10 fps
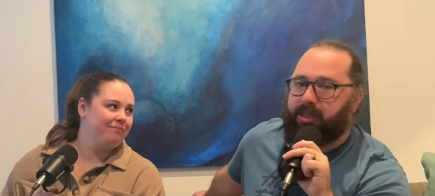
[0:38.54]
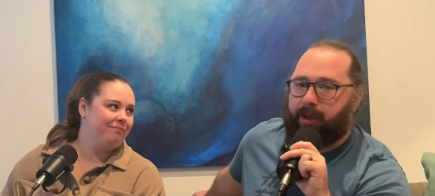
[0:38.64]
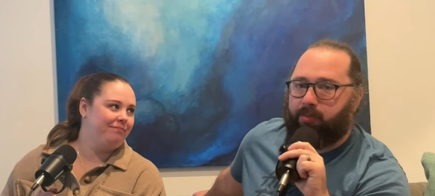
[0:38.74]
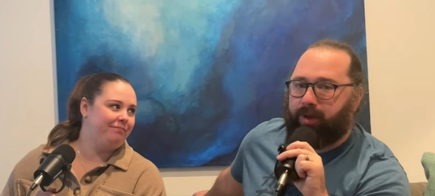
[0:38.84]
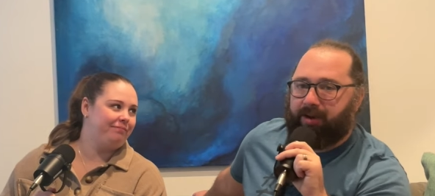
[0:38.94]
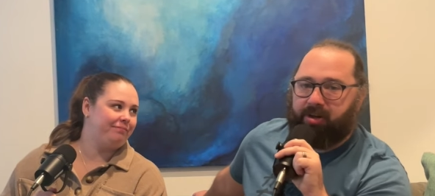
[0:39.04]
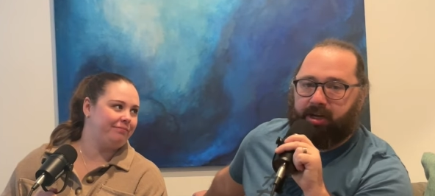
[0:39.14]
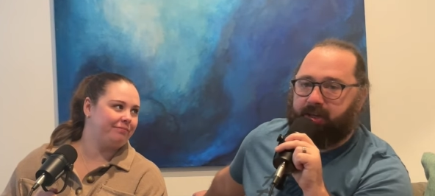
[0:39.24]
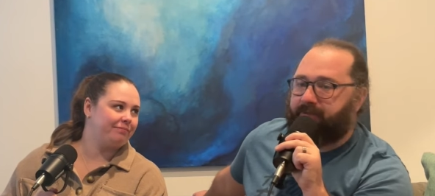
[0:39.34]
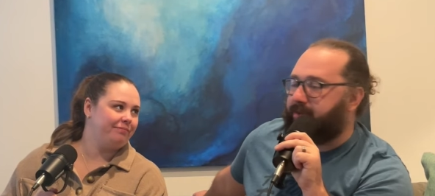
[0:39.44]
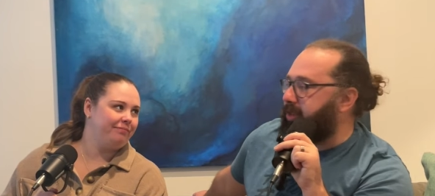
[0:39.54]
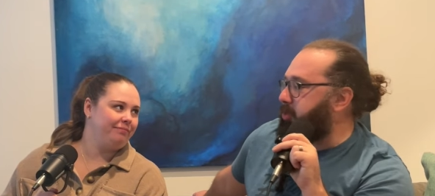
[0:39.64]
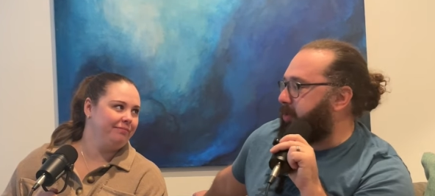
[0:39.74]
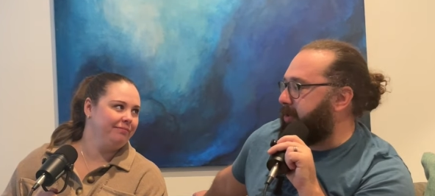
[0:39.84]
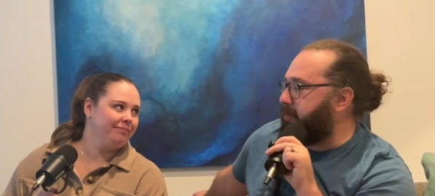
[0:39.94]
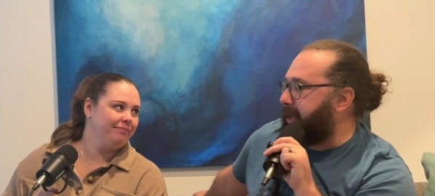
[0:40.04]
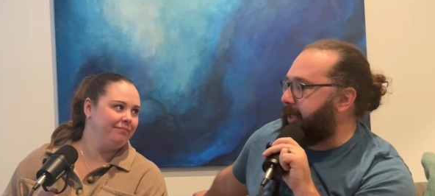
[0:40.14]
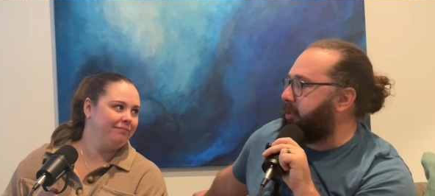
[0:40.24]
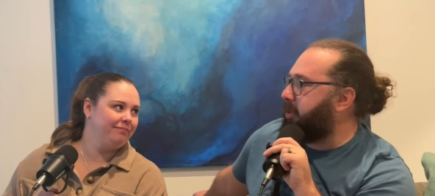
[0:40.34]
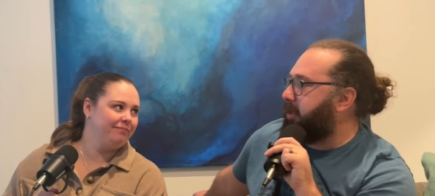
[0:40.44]
Speaker 1: up. We have an idea for this one,
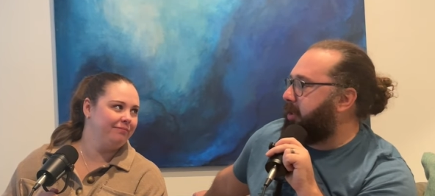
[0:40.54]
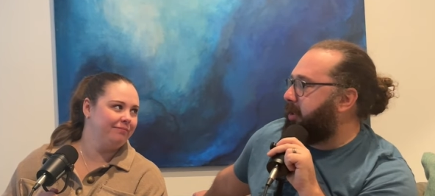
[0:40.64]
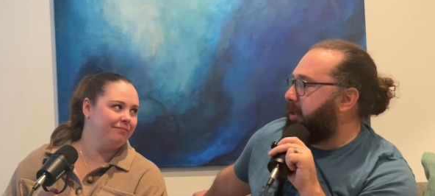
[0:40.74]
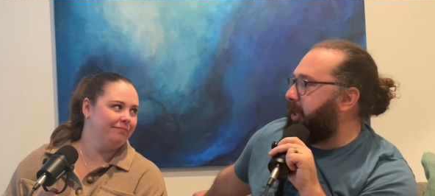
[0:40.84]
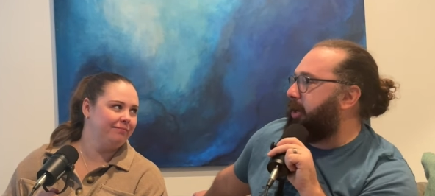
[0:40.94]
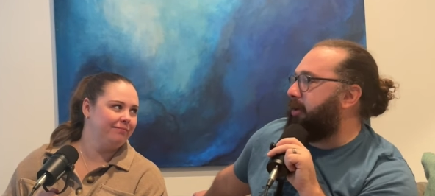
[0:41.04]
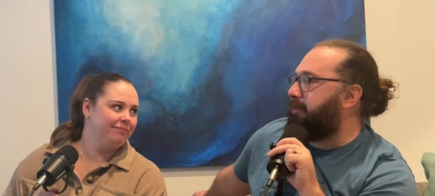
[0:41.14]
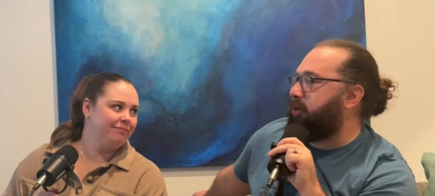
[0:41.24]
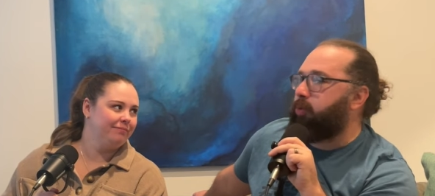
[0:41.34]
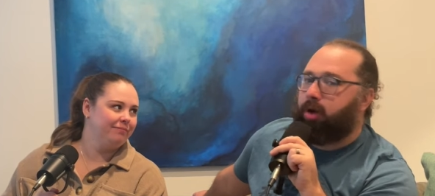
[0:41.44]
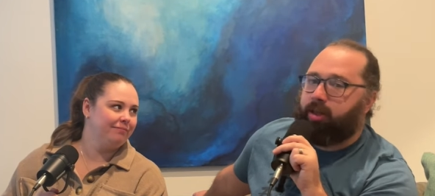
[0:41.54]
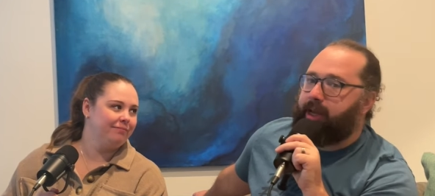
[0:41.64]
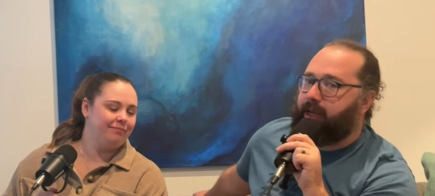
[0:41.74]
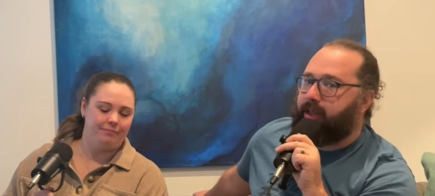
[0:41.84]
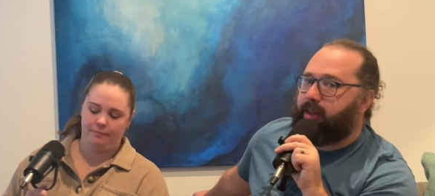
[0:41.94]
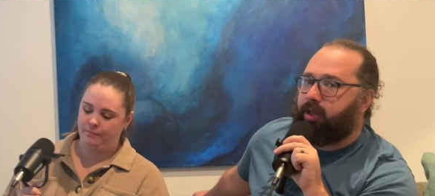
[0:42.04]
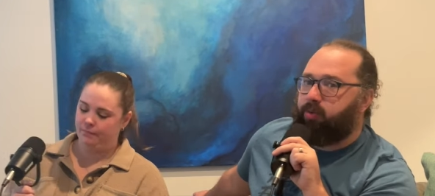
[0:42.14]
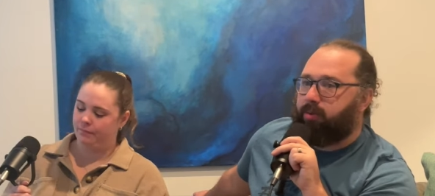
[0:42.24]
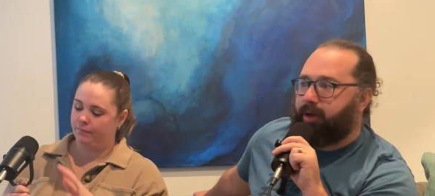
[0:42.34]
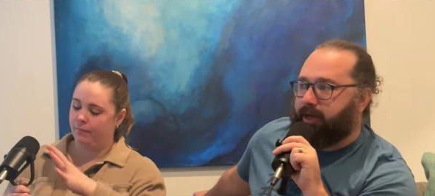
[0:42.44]
but if you all like it, then we
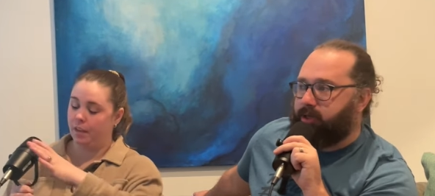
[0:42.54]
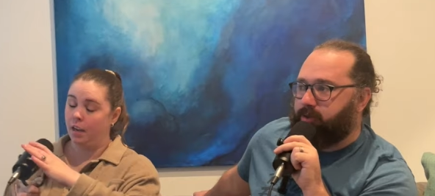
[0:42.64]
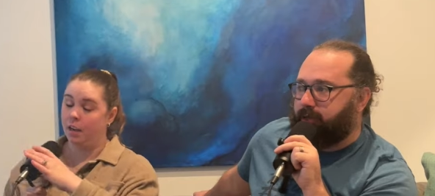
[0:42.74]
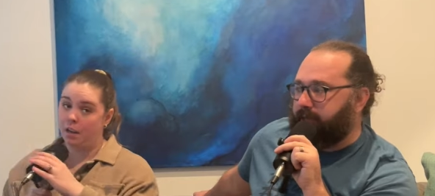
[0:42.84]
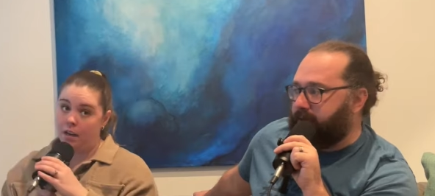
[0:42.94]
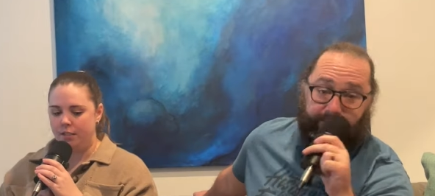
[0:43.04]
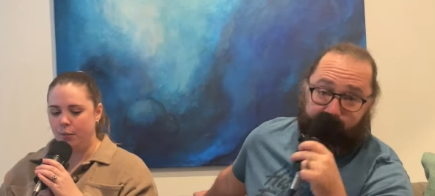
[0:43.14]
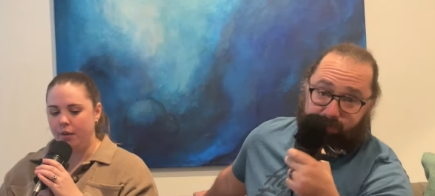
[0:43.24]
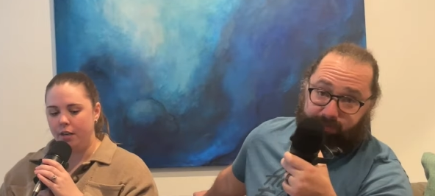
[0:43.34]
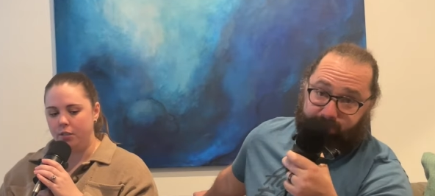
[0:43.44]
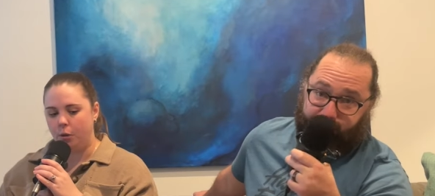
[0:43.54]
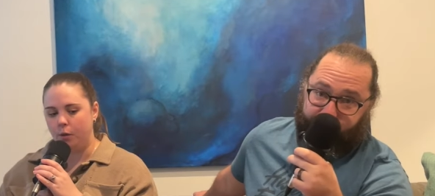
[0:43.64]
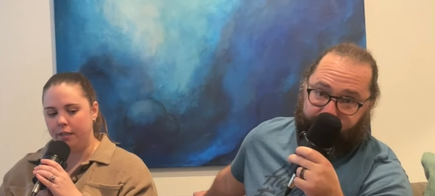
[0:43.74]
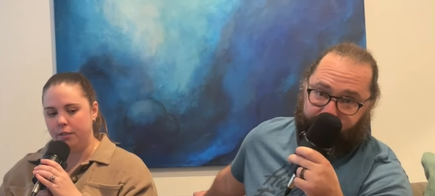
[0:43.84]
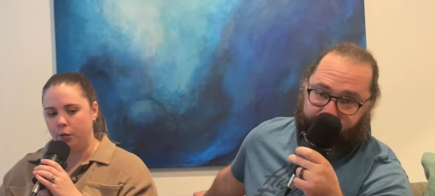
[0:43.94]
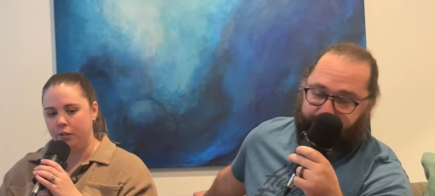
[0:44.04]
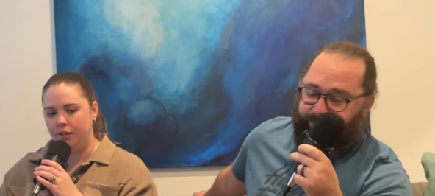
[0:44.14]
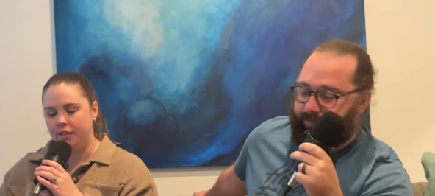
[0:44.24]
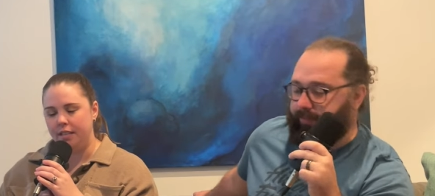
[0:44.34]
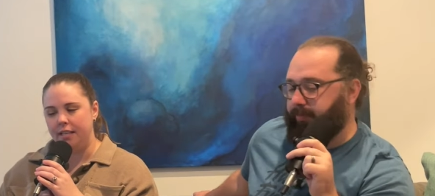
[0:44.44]
might do it again.
Speaker 2: So we're not totally sold on
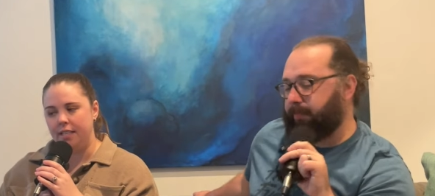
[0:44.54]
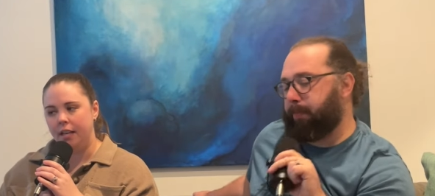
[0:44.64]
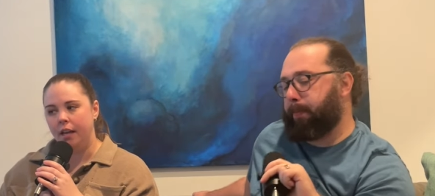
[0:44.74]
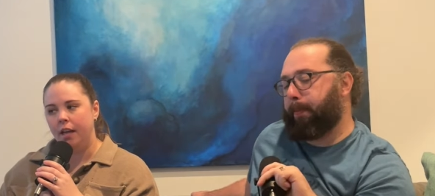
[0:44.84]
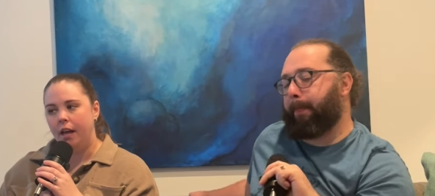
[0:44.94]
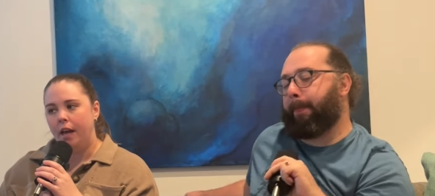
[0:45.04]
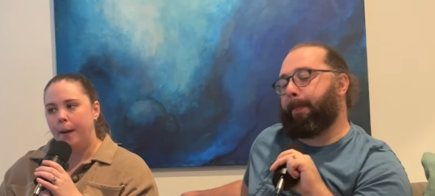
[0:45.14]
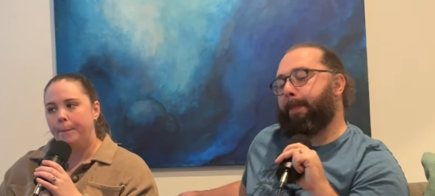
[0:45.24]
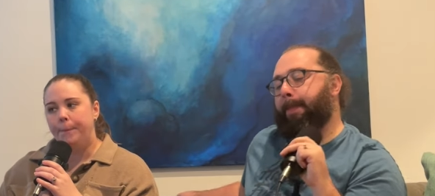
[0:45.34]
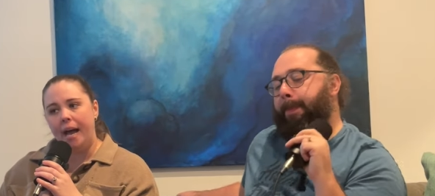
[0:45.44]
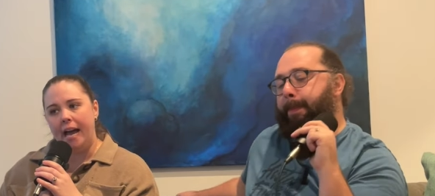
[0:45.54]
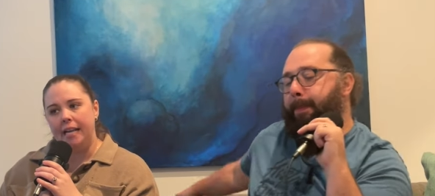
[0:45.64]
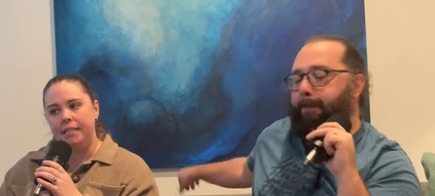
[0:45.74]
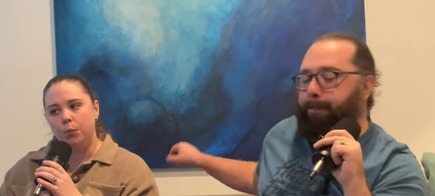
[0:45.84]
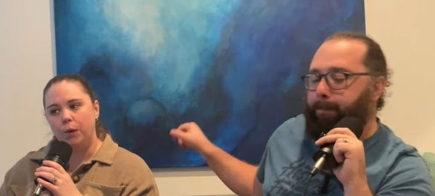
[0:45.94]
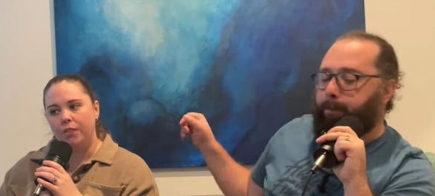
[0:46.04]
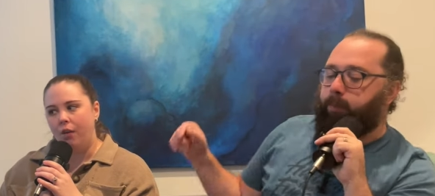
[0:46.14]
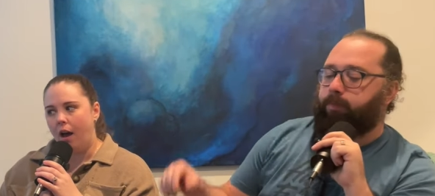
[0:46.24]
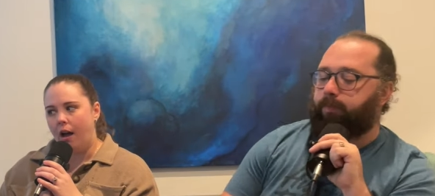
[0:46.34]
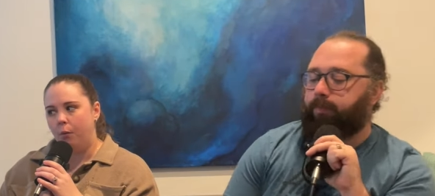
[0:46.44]
this idea, but we
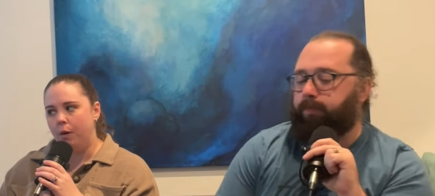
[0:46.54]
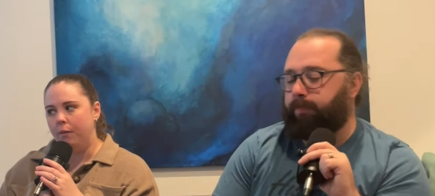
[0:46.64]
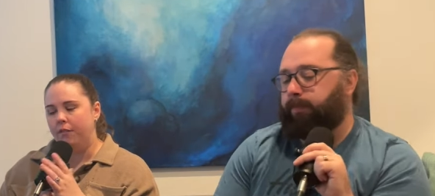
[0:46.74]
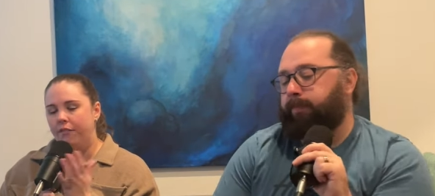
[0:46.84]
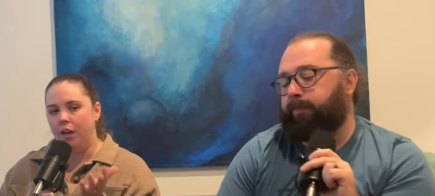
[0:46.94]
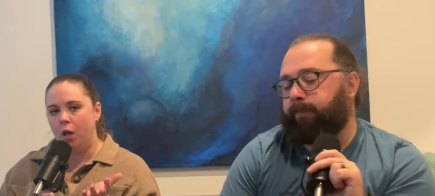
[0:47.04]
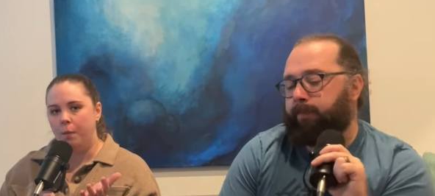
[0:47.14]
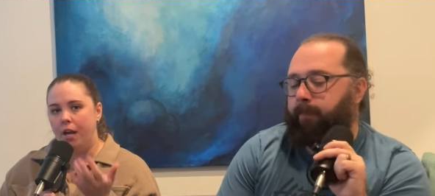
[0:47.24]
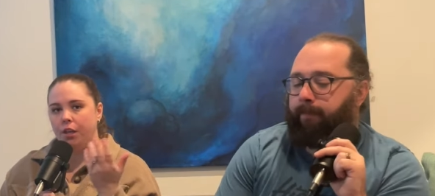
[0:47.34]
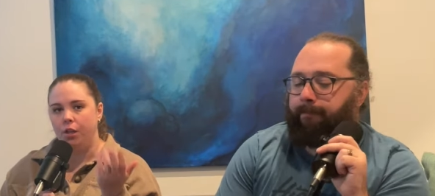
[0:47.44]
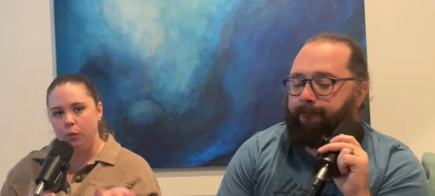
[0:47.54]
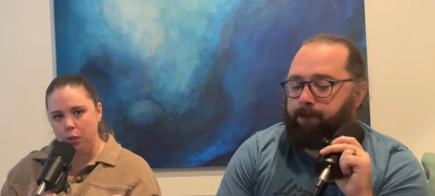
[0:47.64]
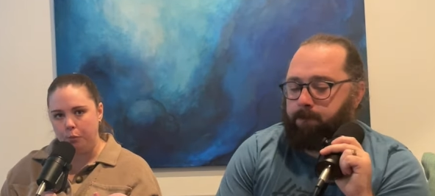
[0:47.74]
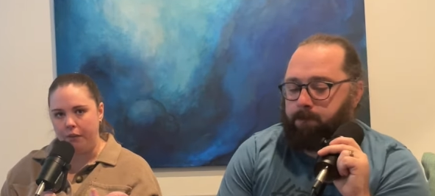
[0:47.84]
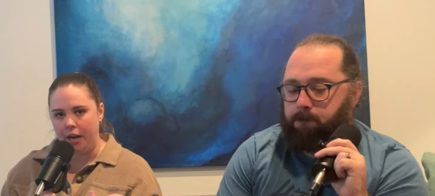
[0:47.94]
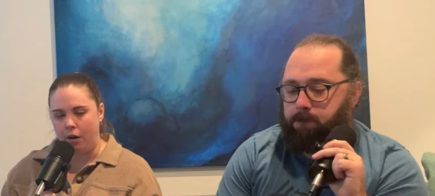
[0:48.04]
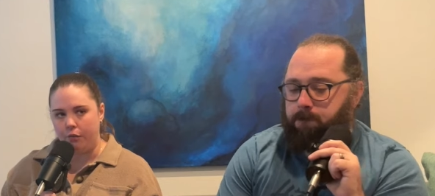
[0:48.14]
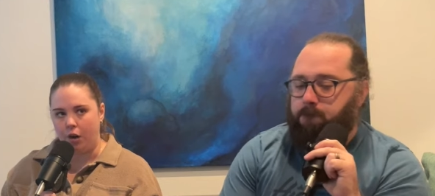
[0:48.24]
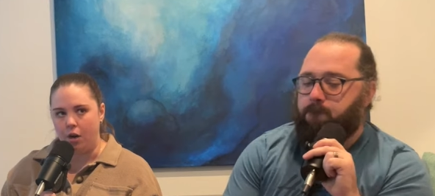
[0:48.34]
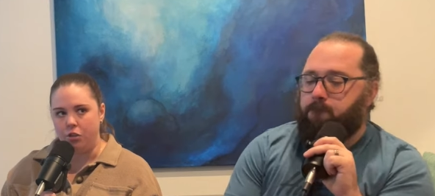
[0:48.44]
thought we would film a YouTube video for our